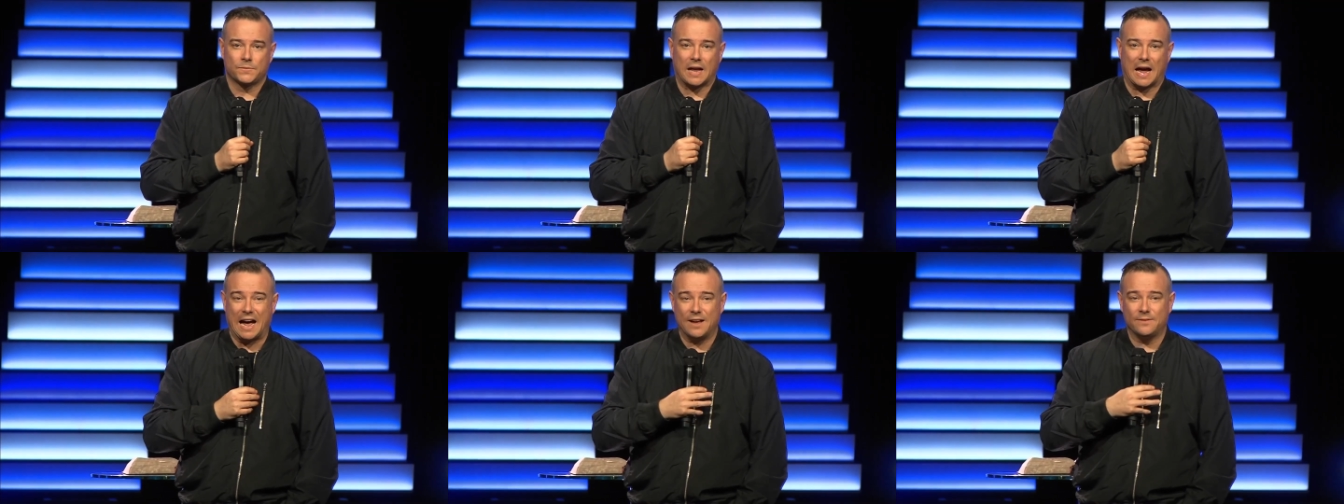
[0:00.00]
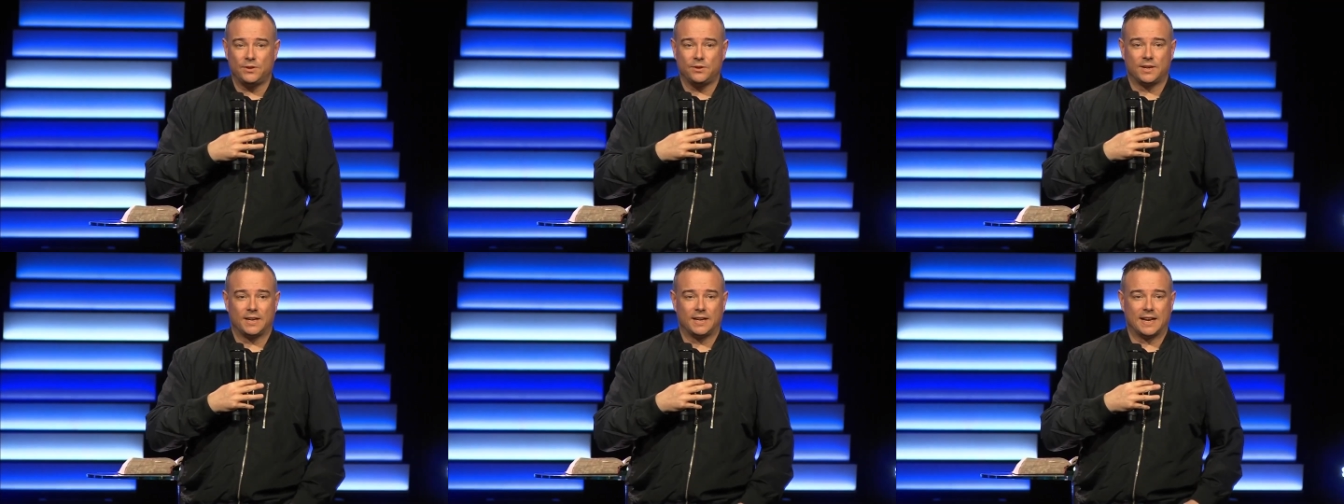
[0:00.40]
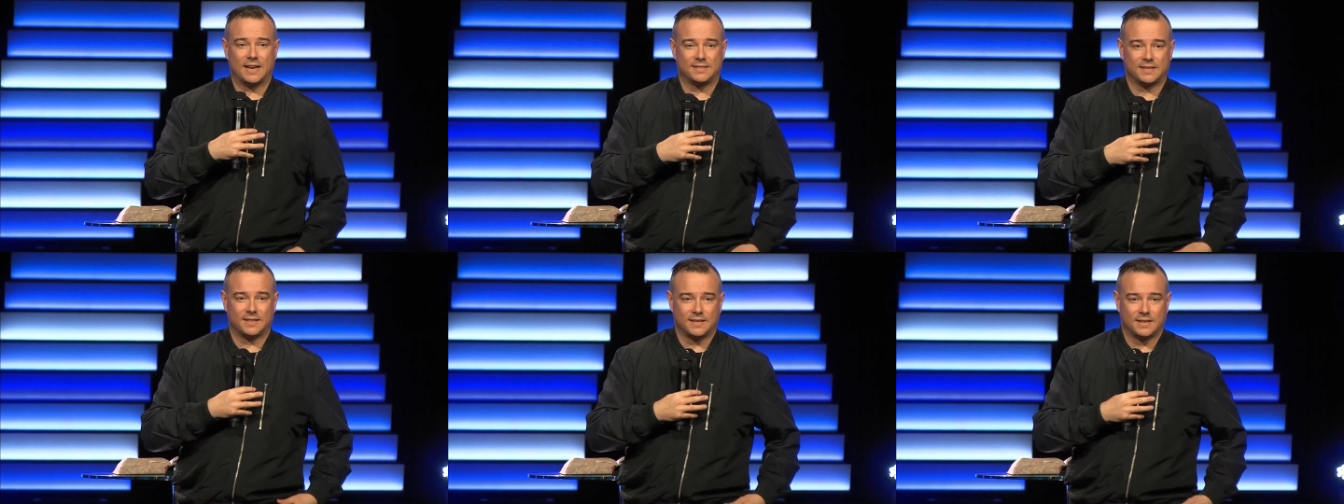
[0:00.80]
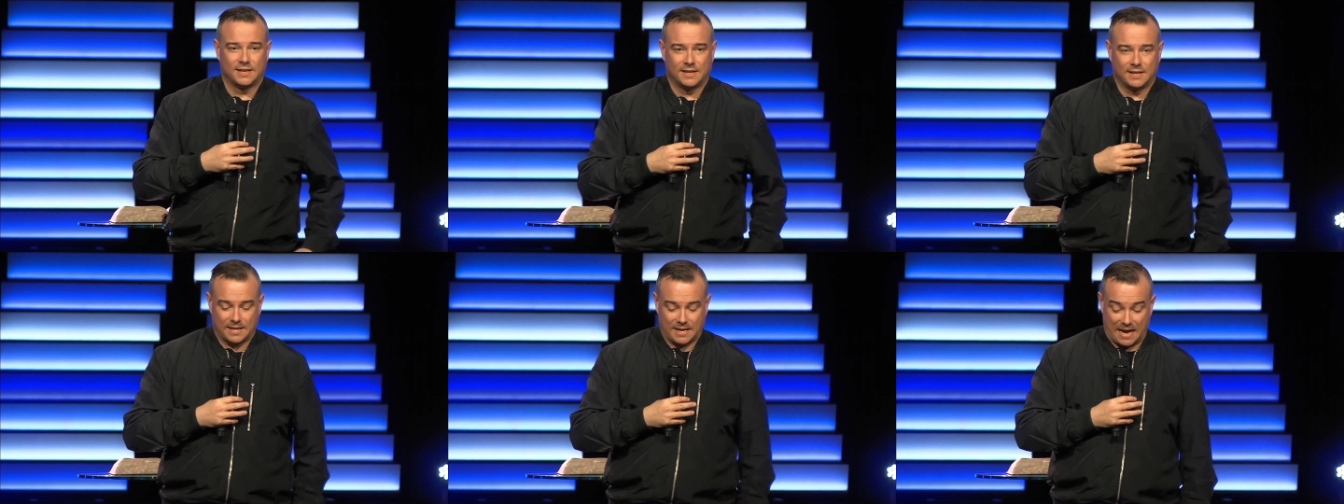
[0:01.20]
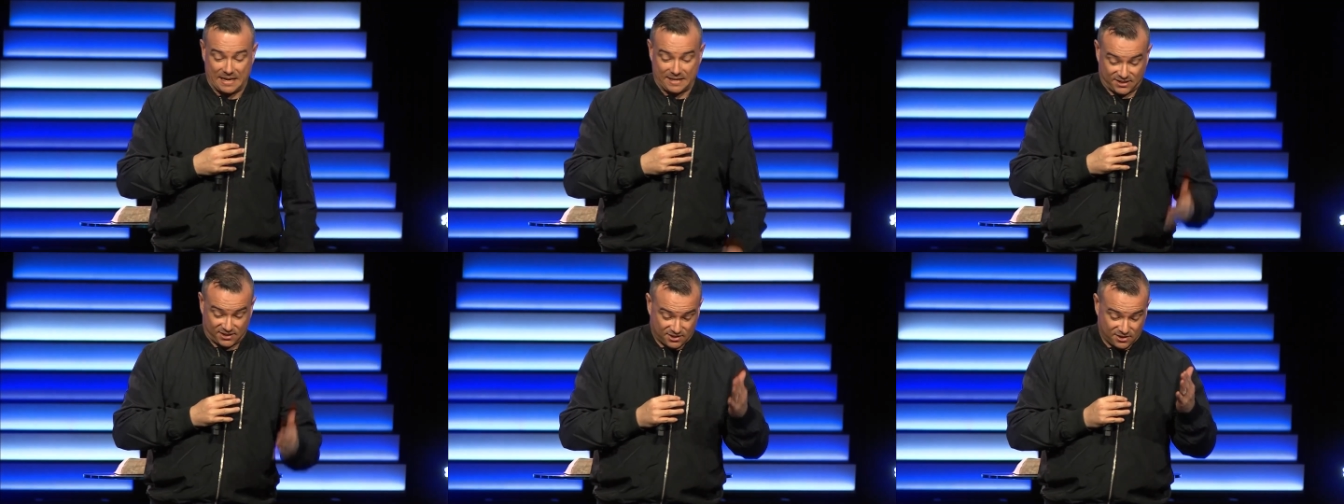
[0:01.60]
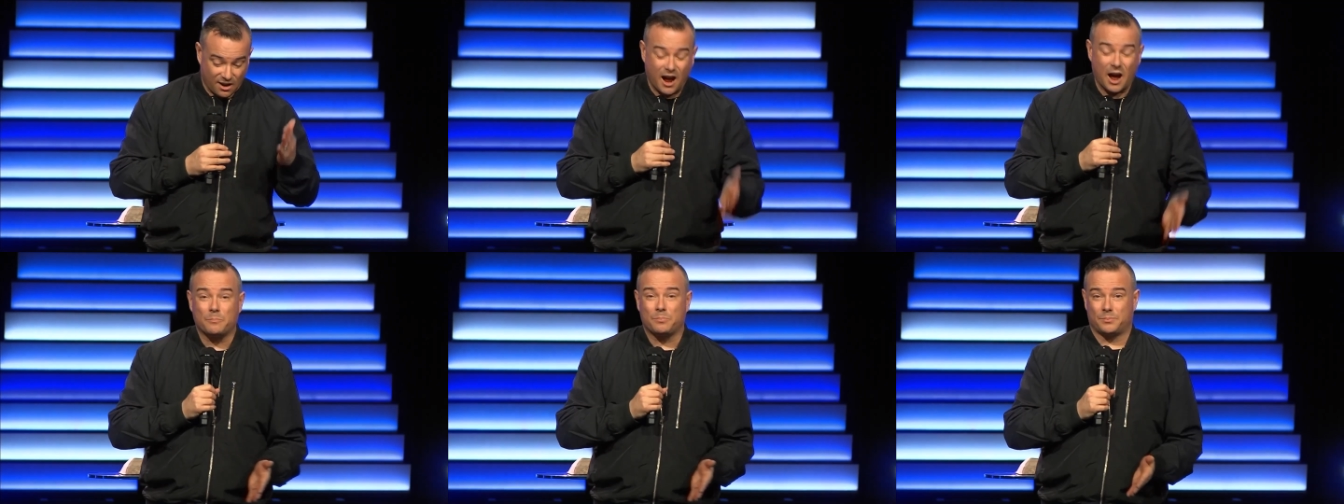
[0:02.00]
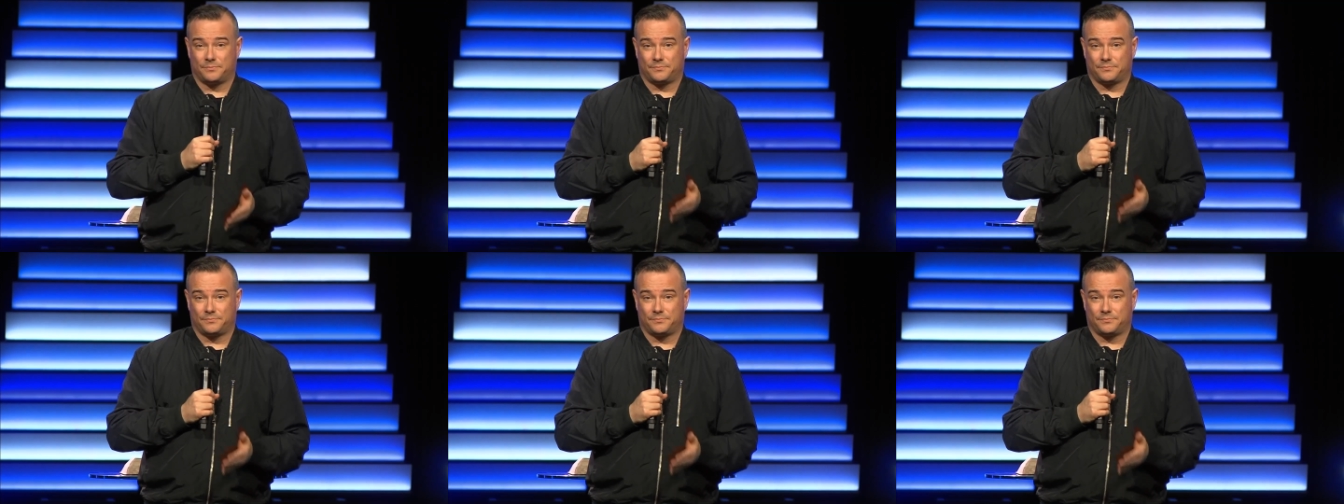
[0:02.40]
I viewed it as a, a stop